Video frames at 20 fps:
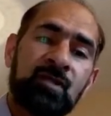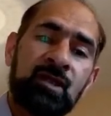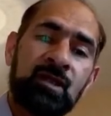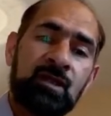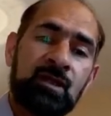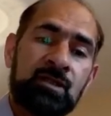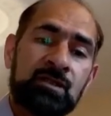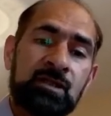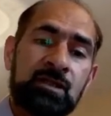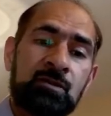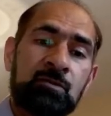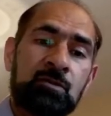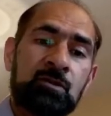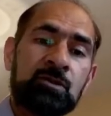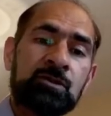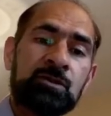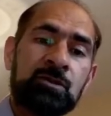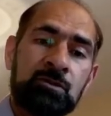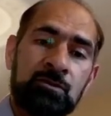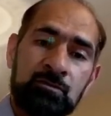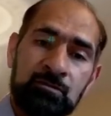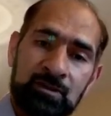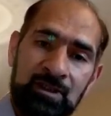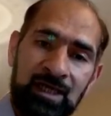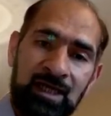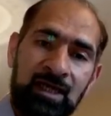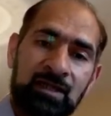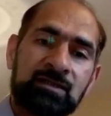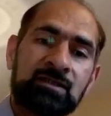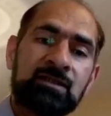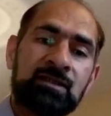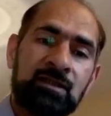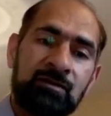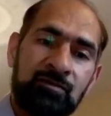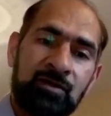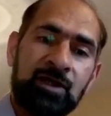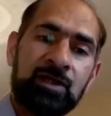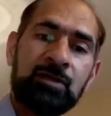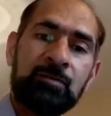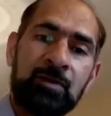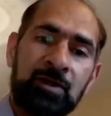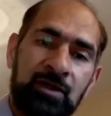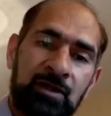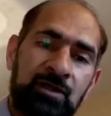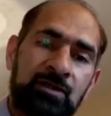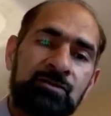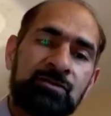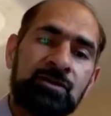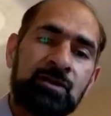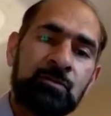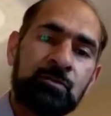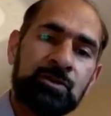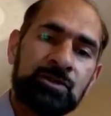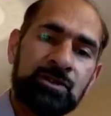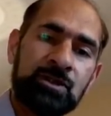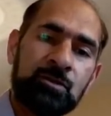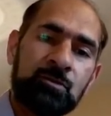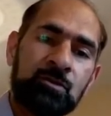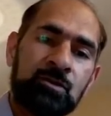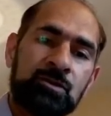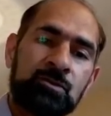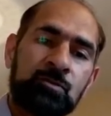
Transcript: is equal to that divided by 100, which equals